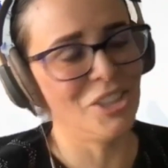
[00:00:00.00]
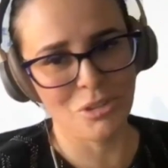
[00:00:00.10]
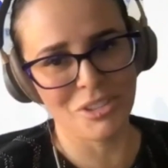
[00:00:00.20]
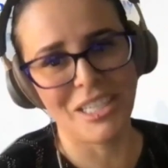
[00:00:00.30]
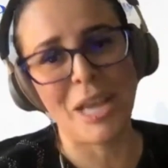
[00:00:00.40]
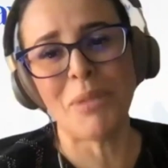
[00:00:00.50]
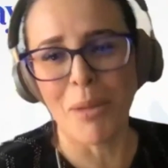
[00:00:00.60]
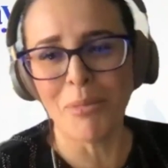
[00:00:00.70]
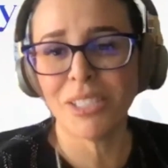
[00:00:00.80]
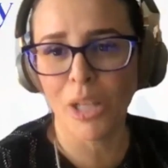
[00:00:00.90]
It's interesting. I
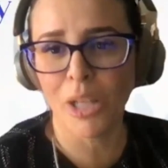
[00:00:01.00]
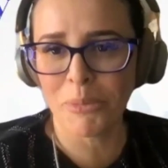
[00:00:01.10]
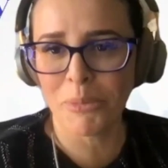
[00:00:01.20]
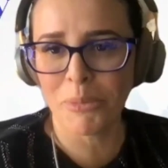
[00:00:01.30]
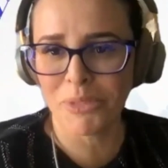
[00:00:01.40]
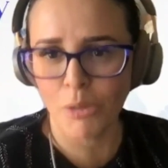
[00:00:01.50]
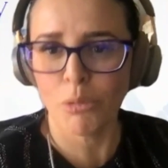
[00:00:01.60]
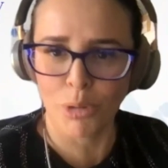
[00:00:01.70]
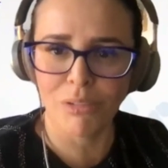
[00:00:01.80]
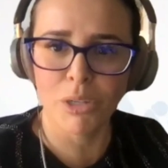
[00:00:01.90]
mean, I'm still
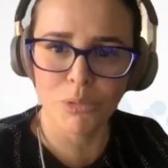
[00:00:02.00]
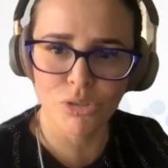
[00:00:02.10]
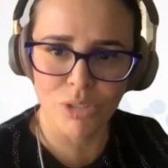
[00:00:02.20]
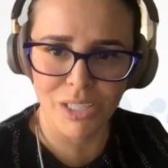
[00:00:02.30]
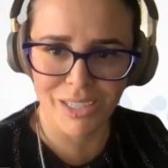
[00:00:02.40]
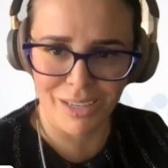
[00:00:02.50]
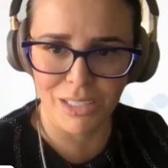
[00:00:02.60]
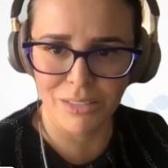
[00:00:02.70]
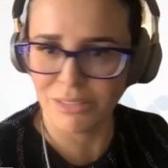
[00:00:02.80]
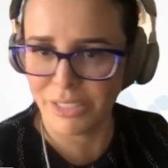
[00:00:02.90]
obsessed. I would probably do it
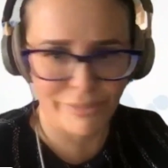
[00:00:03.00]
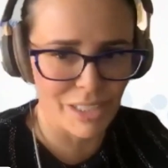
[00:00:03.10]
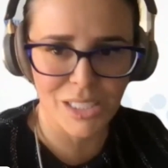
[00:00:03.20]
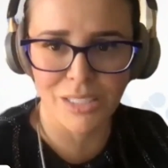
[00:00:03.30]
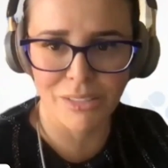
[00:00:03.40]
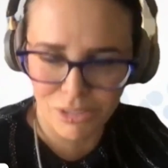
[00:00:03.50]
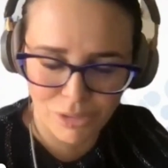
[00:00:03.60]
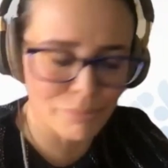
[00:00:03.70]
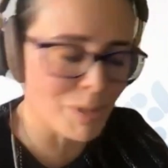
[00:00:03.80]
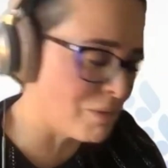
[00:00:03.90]
again, definitely,
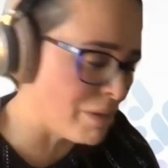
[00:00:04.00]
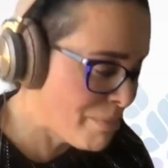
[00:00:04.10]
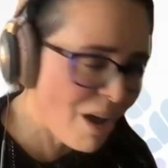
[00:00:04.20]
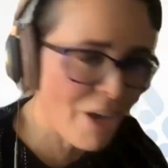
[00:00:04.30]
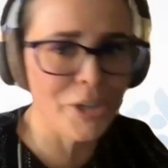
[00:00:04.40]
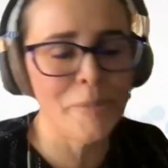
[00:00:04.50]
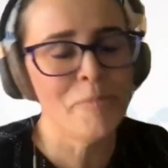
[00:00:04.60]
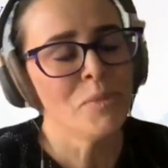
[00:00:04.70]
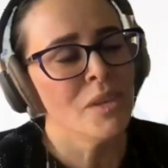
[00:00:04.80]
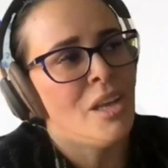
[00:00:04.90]
because of my
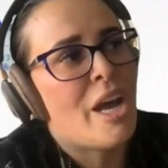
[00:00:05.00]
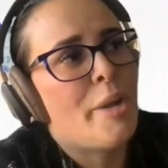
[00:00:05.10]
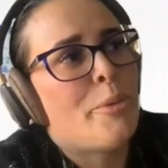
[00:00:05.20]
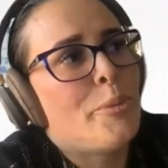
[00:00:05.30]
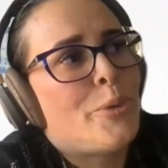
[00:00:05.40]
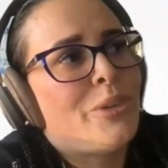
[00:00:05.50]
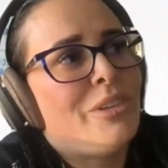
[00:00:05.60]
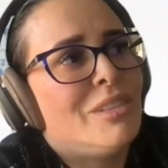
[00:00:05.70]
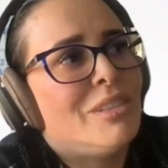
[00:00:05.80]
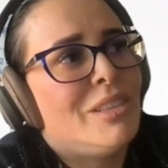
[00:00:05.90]
grandmother. And more
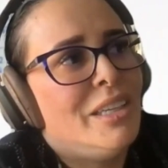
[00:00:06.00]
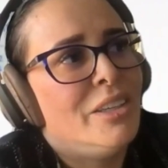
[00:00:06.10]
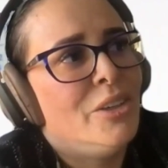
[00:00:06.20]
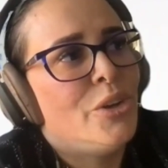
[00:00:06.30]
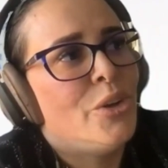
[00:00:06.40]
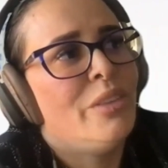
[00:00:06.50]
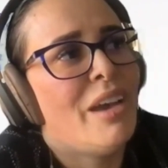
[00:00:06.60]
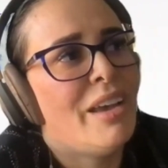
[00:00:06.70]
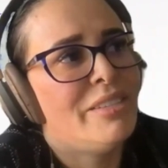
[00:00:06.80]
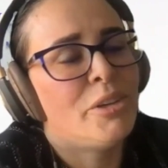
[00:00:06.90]
importantly,
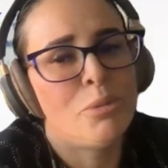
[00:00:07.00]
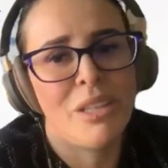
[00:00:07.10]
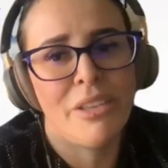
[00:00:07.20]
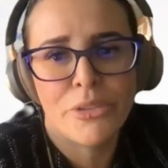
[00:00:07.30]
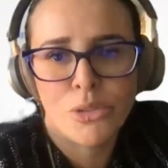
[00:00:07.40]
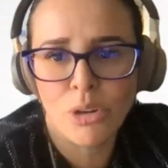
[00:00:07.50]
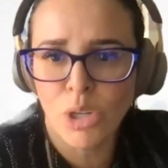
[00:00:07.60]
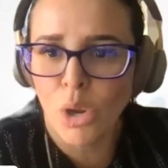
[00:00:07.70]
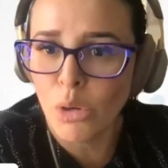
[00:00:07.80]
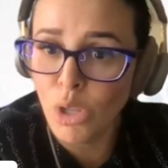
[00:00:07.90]
it has a really
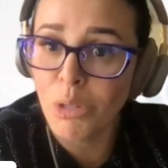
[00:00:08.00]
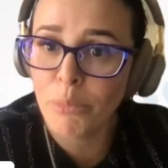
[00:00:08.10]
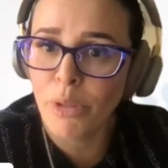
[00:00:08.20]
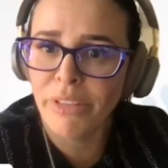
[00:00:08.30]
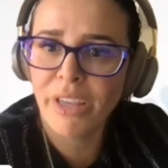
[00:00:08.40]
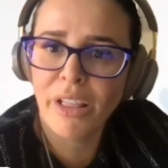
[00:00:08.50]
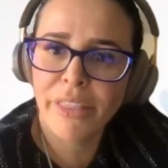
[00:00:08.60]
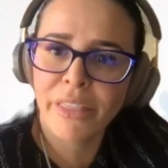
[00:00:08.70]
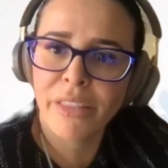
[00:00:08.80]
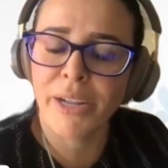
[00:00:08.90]
strong global public
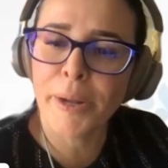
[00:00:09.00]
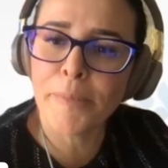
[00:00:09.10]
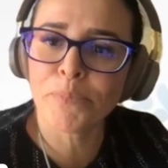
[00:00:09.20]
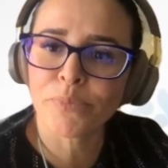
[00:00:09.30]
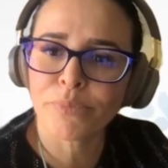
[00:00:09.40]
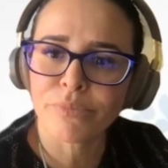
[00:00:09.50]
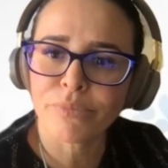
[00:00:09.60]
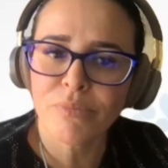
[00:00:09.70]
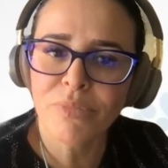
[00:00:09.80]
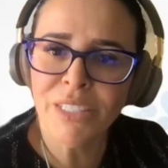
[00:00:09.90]
health
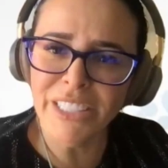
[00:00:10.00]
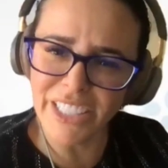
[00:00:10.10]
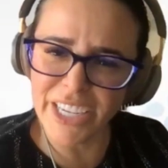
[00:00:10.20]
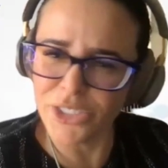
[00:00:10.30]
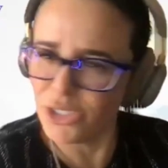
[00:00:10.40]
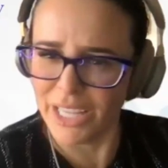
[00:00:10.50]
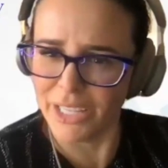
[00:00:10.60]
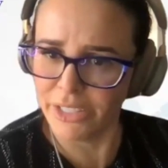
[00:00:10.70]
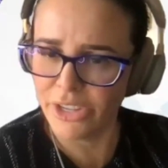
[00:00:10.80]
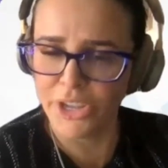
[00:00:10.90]
indication,
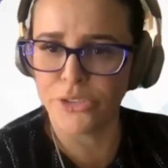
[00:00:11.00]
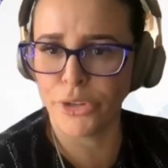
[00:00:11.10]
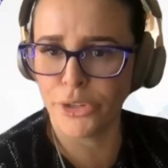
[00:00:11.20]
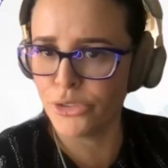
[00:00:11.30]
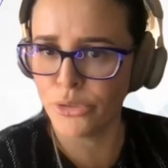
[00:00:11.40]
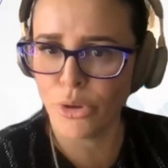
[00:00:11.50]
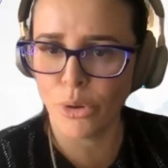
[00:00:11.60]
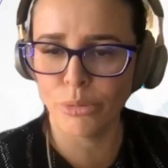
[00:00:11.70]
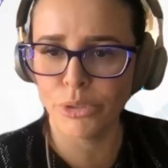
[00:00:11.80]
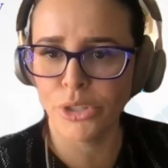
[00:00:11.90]
like the indication for use to
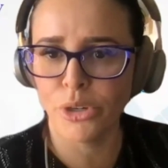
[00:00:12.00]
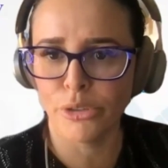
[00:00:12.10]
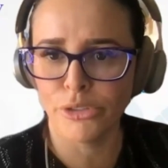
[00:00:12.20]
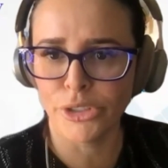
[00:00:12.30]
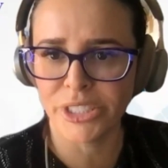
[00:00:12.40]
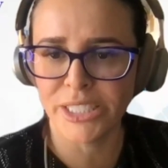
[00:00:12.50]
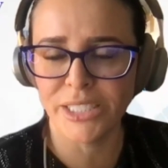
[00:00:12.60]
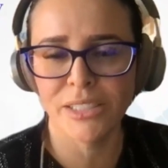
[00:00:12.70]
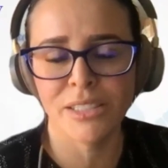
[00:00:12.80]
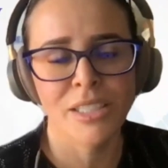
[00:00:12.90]
go,
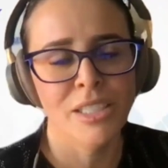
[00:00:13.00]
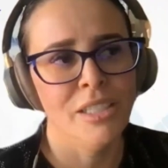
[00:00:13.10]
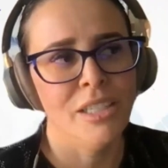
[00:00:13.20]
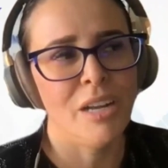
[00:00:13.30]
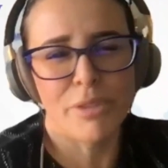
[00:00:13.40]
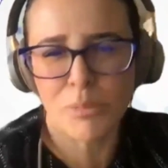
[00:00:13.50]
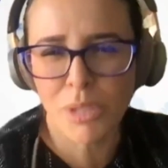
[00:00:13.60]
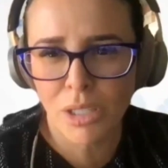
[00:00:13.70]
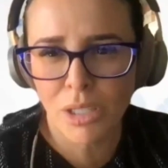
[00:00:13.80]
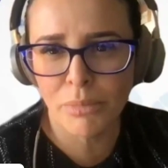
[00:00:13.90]
overseas. I'm
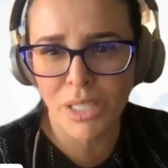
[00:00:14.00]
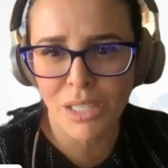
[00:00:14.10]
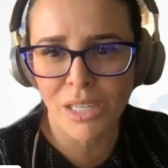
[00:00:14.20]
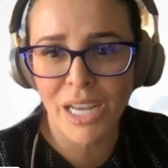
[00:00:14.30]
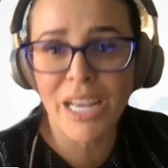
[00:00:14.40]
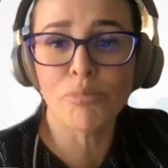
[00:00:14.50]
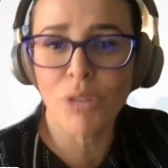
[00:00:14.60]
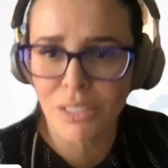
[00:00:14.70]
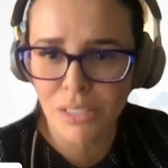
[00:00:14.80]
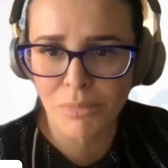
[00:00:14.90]
Colombia. I
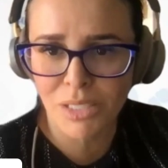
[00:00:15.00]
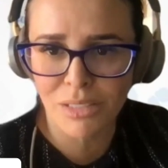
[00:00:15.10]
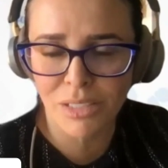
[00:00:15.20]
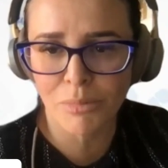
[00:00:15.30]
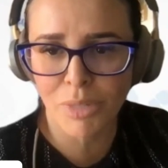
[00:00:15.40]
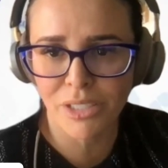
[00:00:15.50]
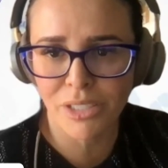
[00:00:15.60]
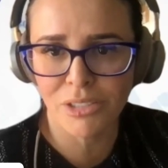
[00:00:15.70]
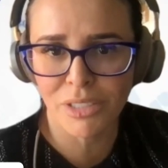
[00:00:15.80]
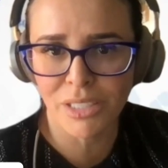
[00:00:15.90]
have practiced medicine in my
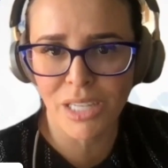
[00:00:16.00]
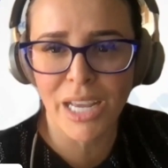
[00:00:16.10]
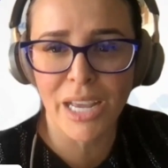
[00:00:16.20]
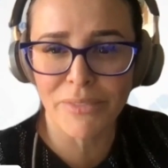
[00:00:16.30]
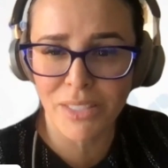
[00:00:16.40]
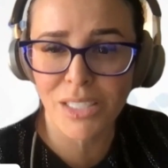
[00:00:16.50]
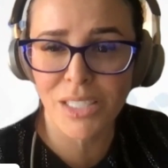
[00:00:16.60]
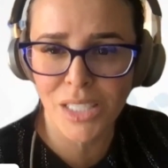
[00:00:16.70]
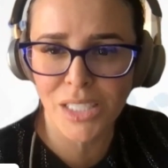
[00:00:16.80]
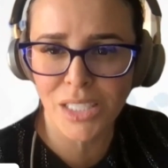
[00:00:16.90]
country. I have
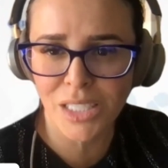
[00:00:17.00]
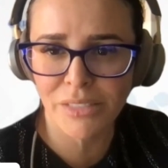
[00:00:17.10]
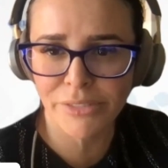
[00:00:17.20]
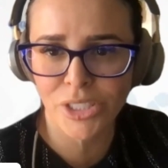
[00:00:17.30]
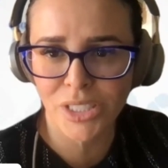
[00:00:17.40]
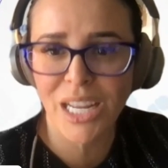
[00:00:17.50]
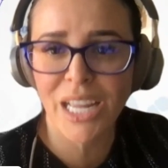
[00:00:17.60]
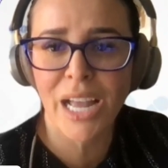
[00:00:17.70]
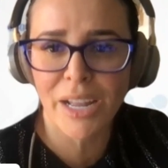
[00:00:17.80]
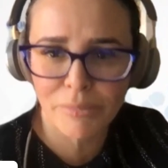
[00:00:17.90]
seen the need
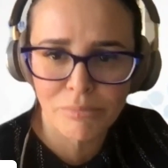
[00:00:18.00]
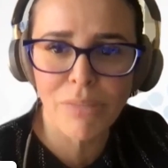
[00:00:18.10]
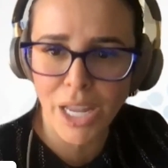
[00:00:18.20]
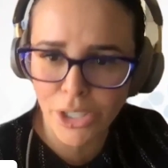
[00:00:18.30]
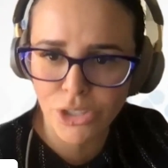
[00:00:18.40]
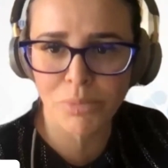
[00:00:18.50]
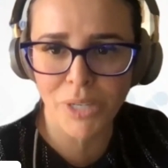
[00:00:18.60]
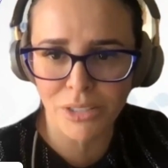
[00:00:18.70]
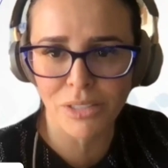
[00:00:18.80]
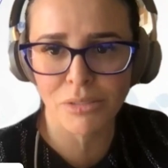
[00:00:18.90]
firsthand. I have
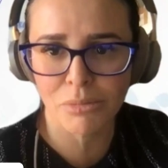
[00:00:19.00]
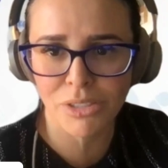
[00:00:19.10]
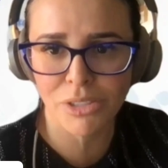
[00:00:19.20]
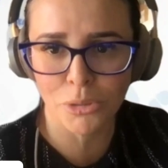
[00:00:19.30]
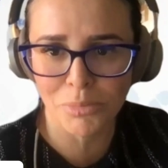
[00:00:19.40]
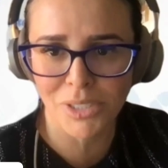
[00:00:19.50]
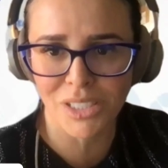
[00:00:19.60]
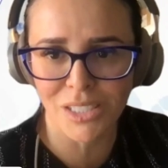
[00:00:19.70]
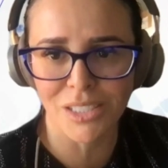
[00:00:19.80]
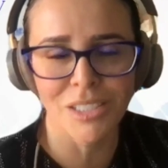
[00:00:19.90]
managed patients with
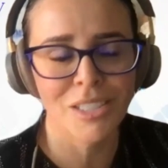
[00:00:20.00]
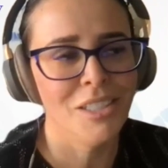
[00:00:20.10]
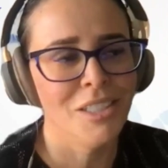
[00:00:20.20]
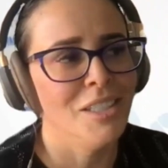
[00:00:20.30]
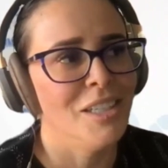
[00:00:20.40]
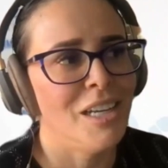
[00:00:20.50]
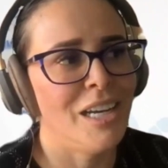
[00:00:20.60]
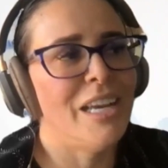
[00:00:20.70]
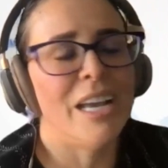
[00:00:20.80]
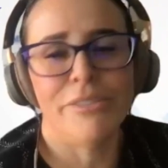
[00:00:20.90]
COPD.
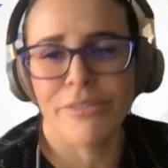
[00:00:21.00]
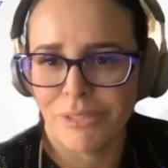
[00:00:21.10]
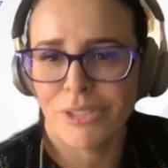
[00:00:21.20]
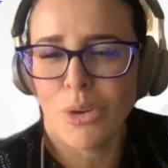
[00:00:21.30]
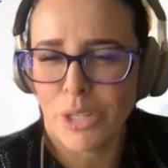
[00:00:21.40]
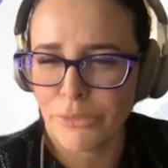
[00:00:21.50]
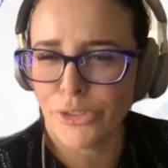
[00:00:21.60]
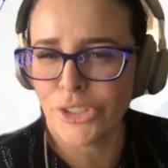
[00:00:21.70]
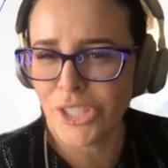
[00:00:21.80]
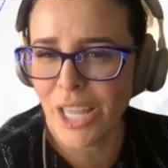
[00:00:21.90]
I saw
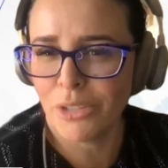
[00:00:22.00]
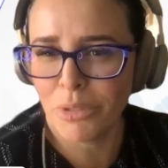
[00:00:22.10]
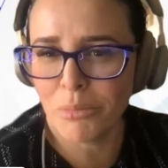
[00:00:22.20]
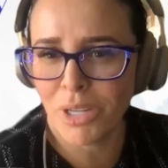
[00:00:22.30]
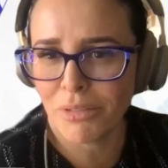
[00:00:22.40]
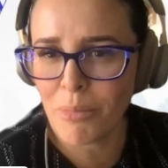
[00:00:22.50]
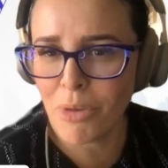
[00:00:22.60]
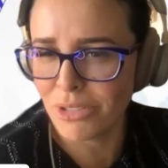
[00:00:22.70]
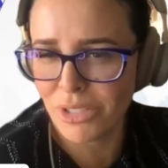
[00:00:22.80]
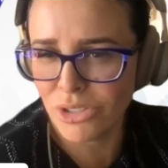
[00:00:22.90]
it firsthand with my
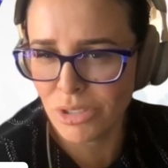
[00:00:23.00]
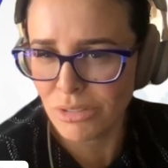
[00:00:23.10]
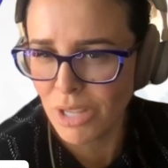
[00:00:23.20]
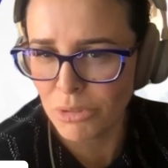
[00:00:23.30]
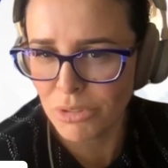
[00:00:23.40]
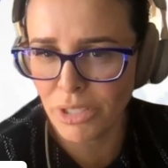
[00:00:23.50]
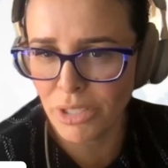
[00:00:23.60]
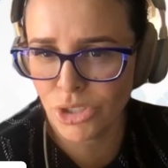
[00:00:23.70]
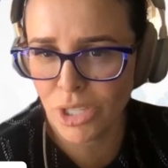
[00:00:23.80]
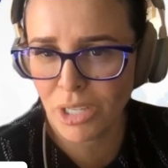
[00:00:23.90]
grandmother since I was a
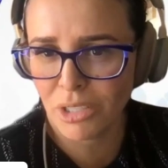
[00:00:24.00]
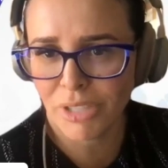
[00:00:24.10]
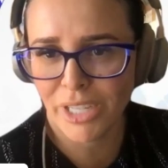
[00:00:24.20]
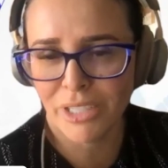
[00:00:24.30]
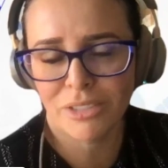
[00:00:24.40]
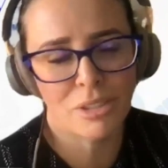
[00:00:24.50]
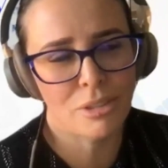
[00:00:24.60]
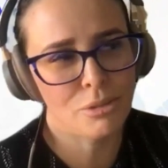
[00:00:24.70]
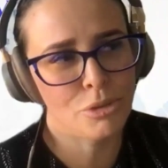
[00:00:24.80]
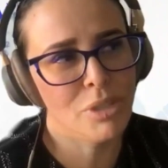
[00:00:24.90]
little child, right?
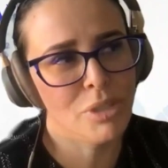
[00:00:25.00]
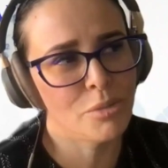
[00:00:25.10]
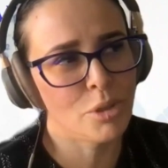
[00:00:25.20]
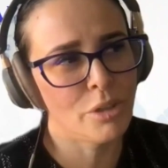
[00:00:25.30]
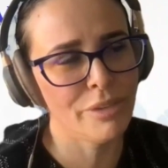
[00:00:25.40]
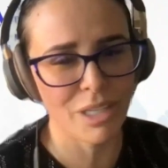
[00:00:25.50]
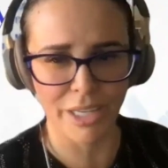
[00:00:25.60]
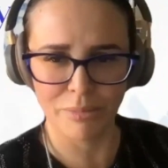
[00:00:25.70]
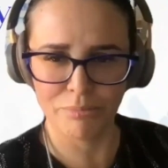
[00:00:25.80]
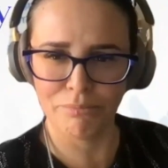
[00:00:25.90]
So to me, it's more of
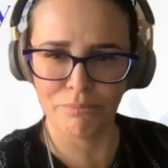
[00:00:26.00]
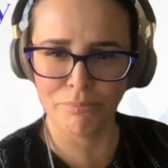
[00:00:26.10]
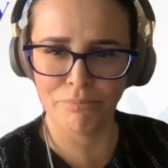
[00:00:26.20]
a